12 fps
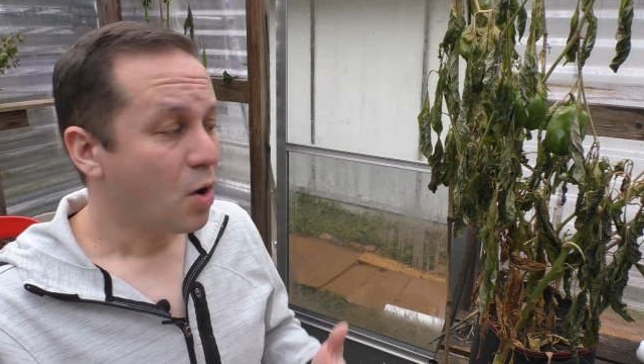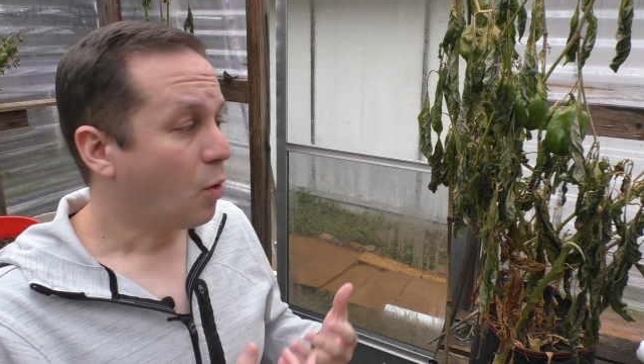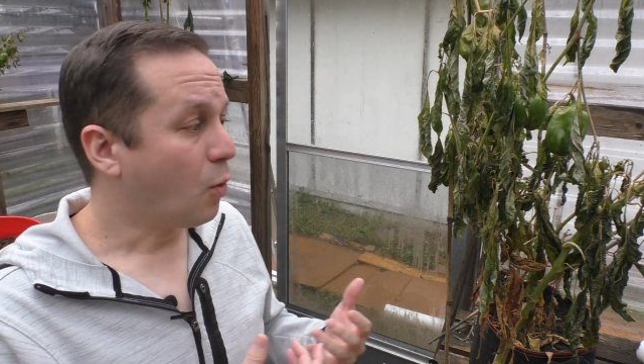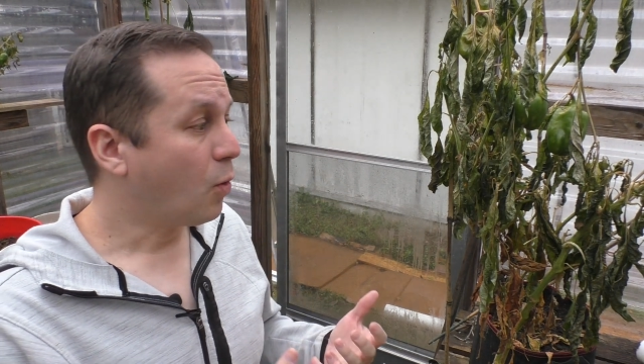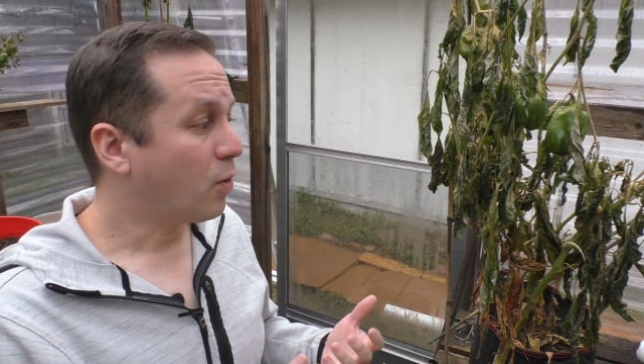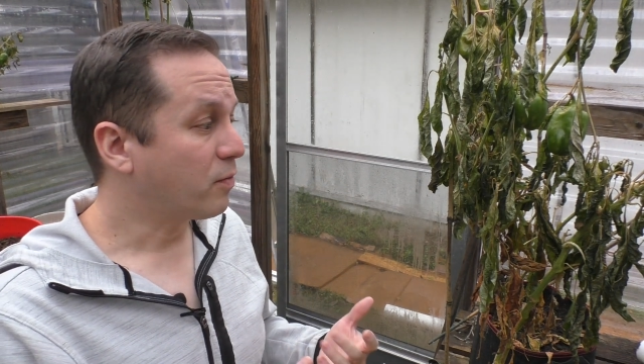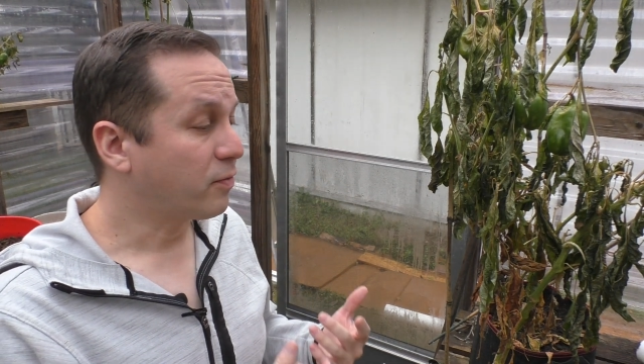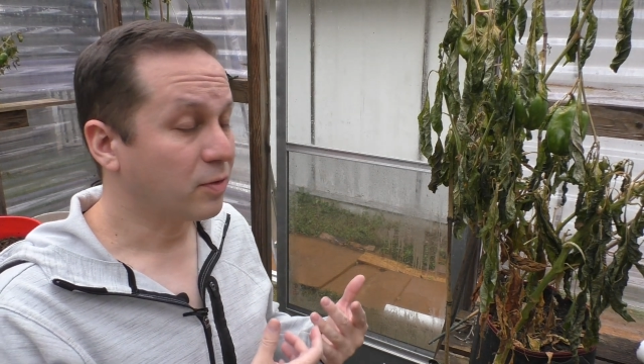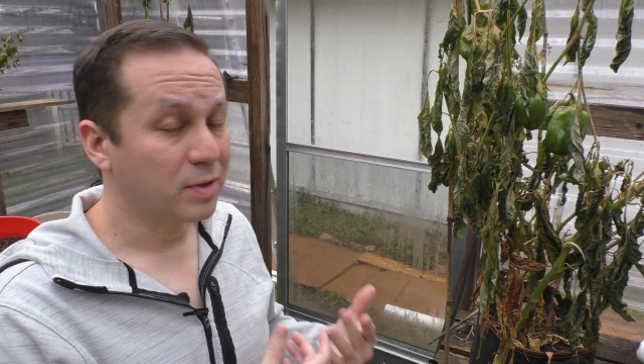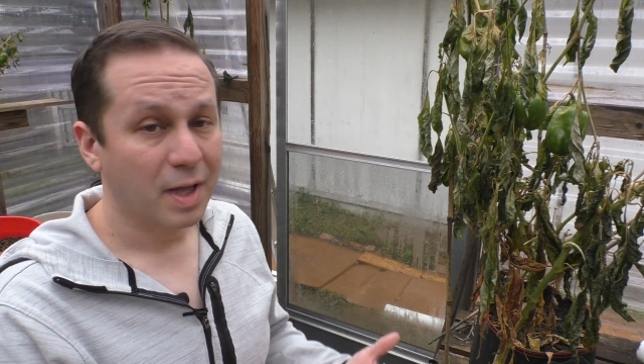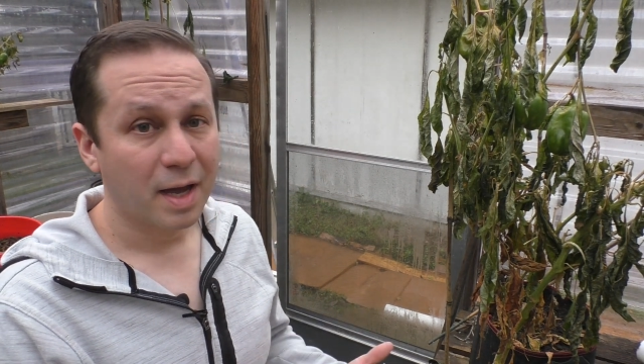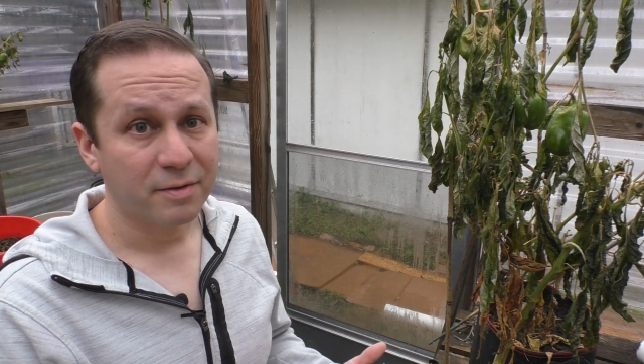or for
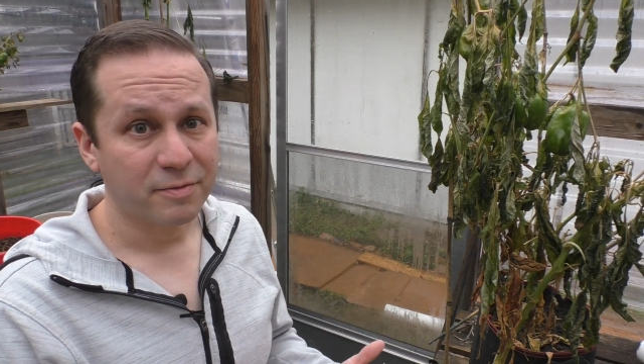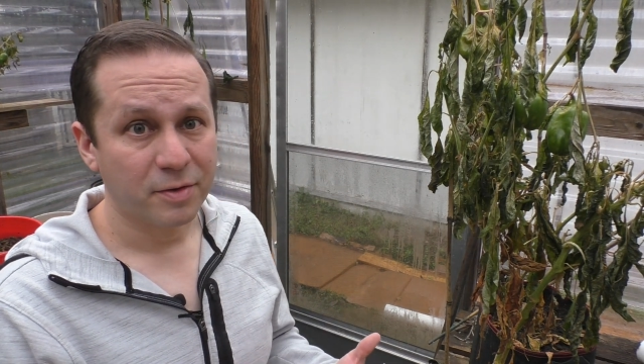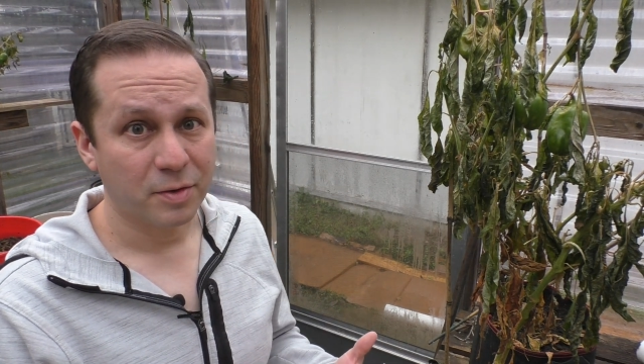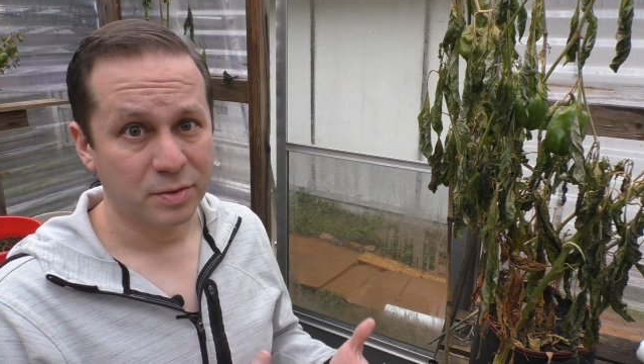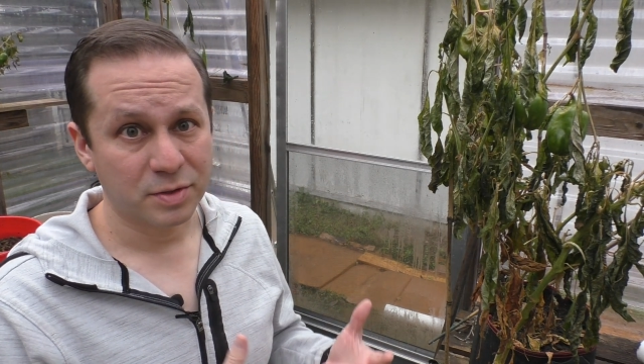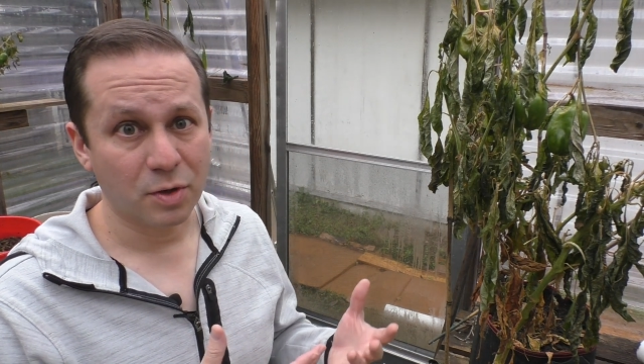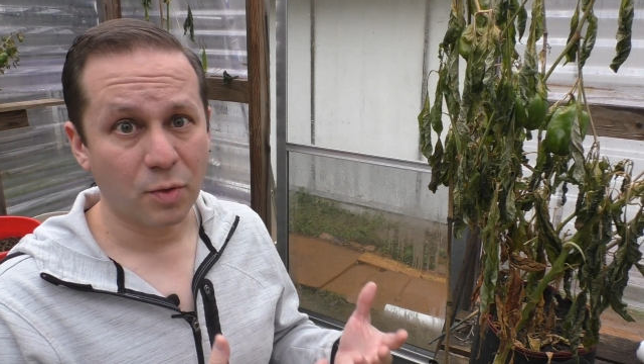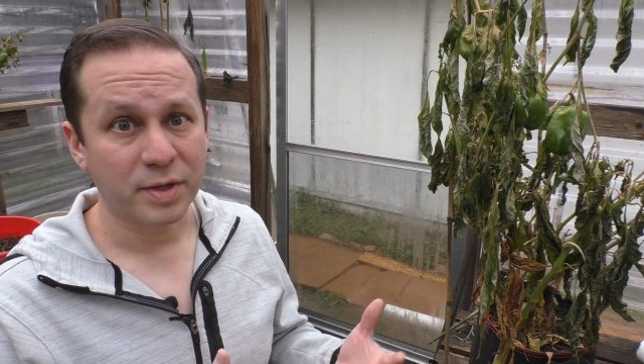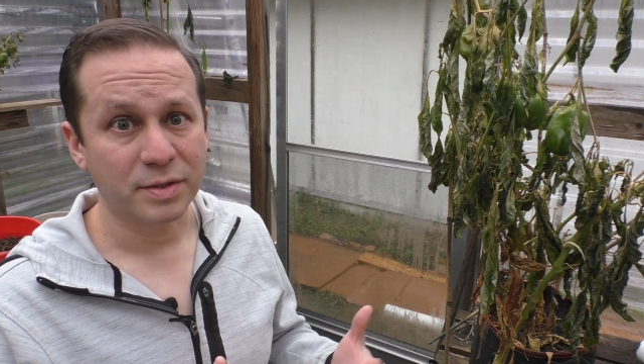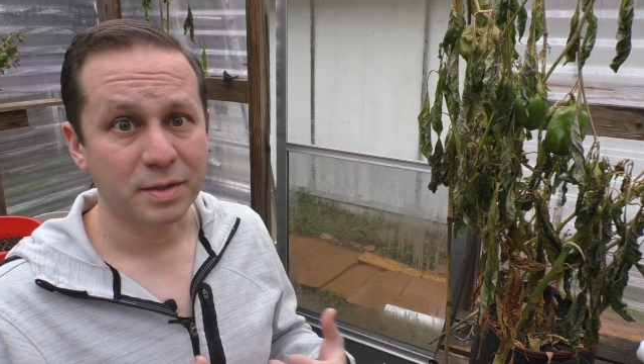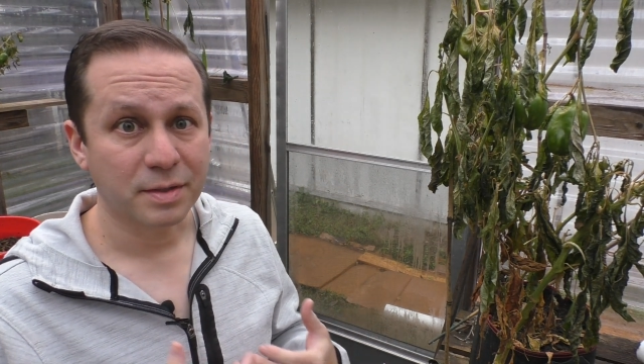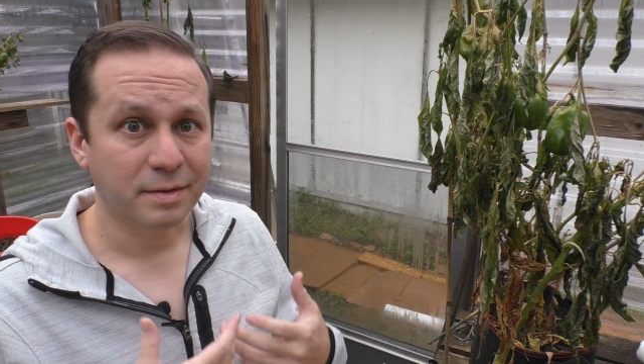a lot of folks
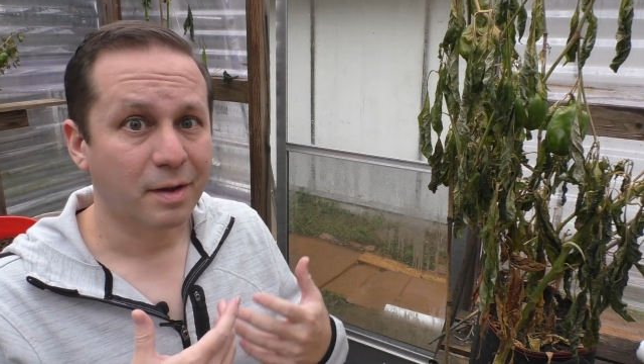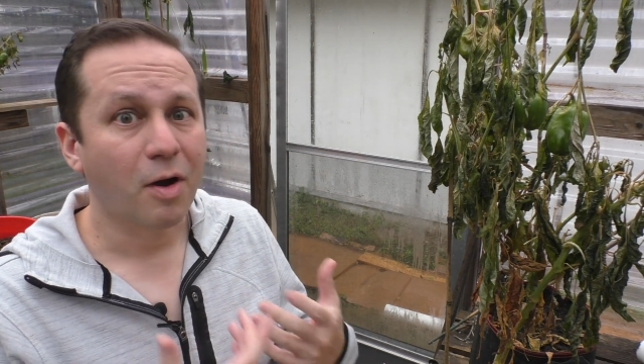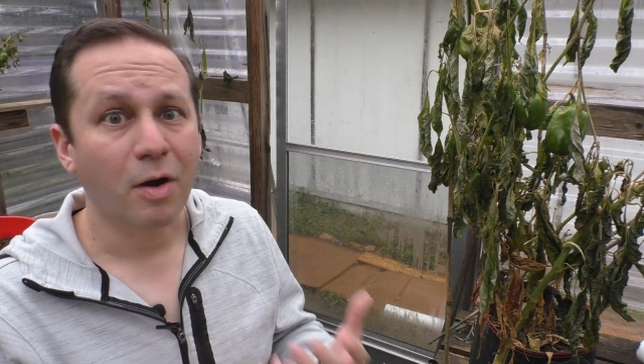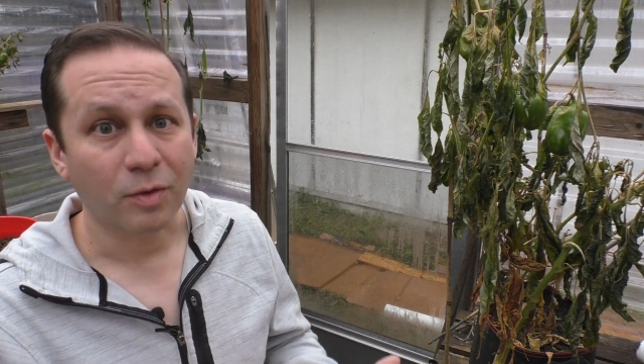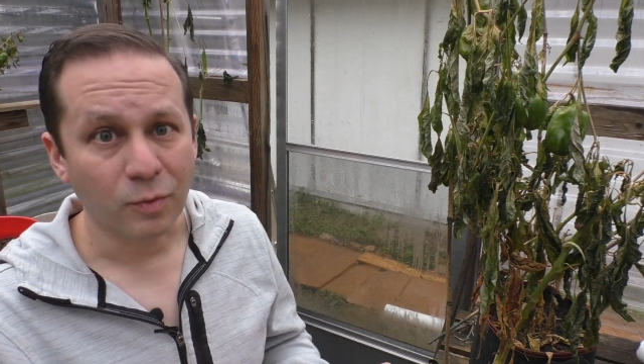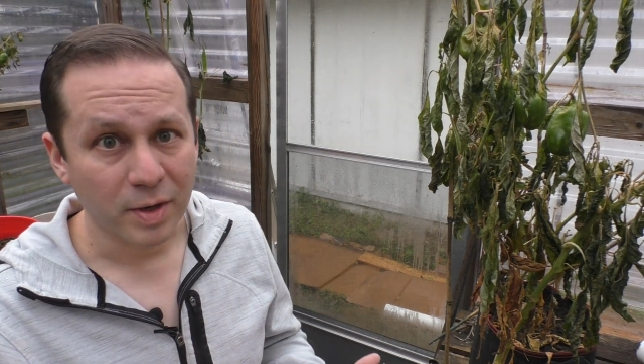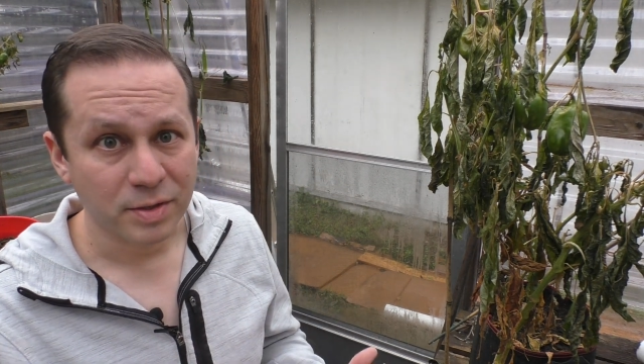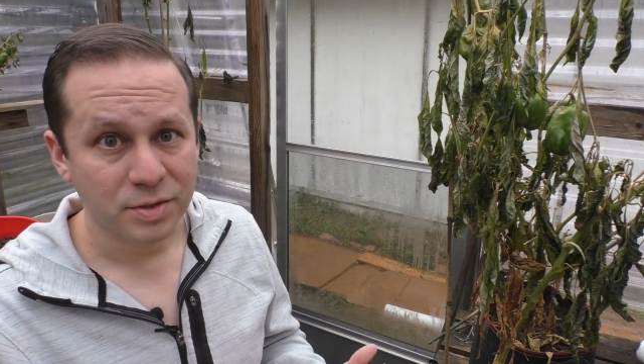going to the hardware